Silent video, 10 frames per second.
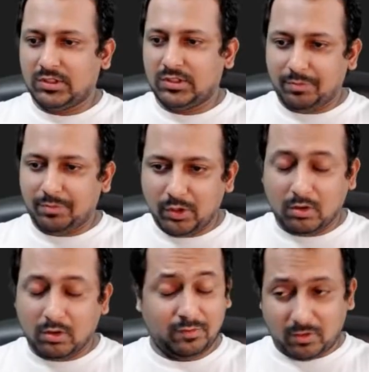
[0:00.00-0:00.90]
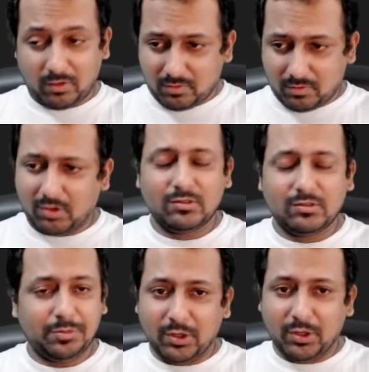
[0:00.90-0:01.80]
CPU, for
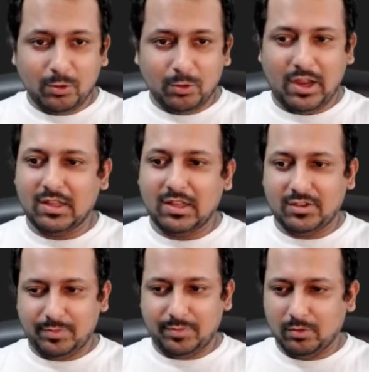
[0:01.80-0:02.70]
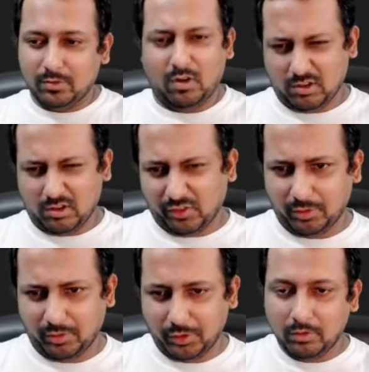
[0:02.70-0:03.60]
GPU and TPU, also for
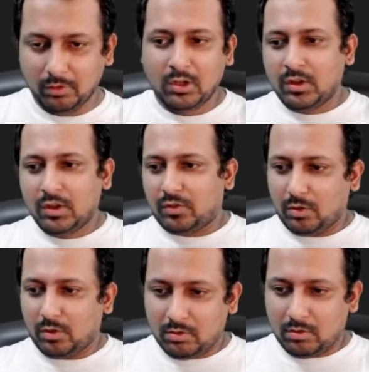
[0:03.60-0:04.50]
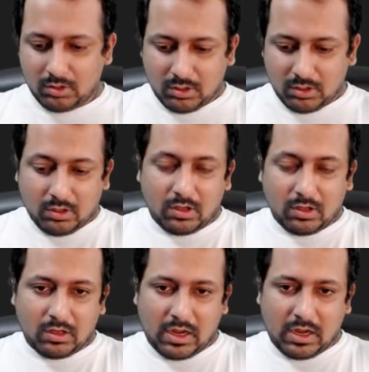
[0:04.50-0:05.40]
CPU. So
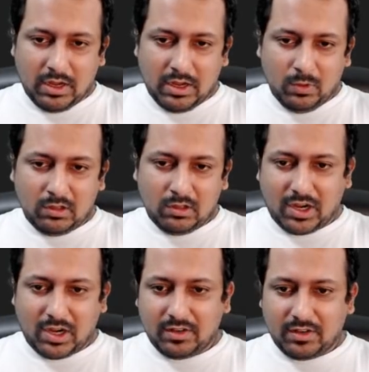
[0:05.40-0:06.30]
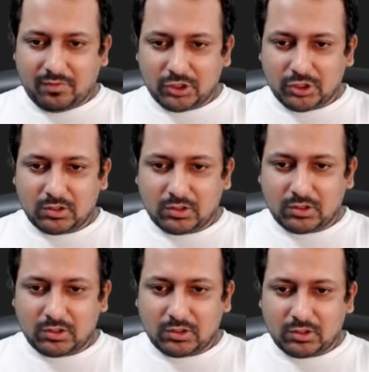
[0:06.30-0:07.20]
I will write a function
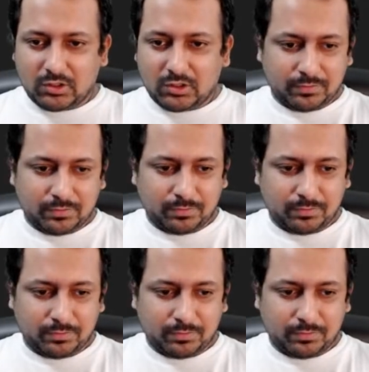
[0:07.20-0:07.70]
called fetch,